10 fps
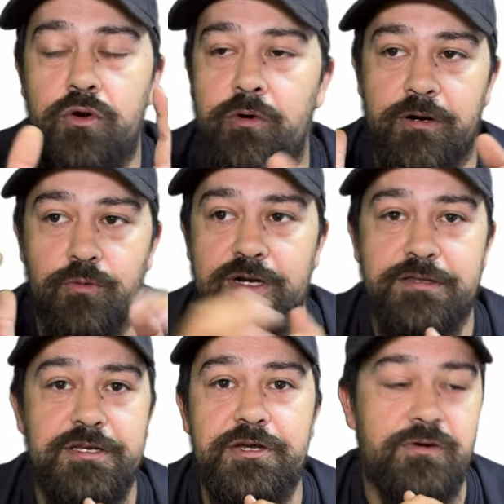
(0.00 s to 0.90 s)
or one of
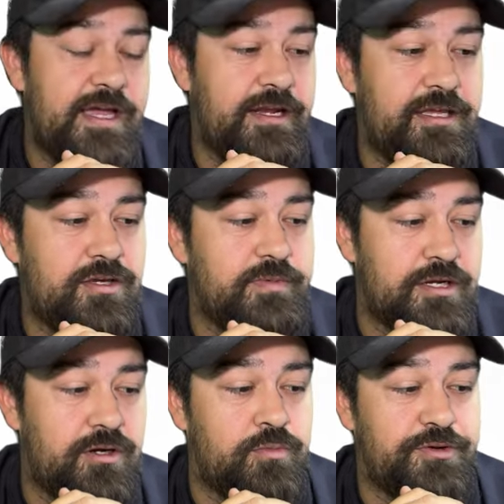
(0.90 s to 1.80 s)
the new AnyCubic
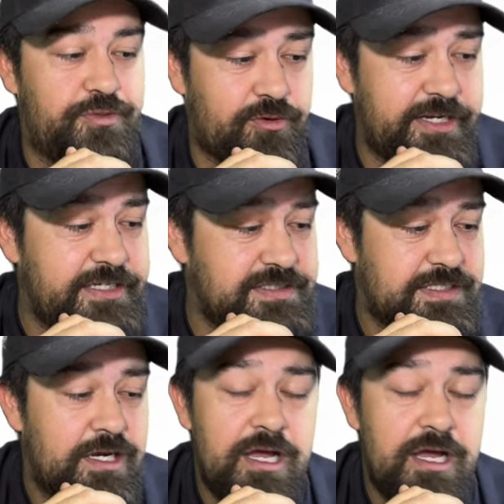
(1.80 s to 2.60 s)
Cobra threes,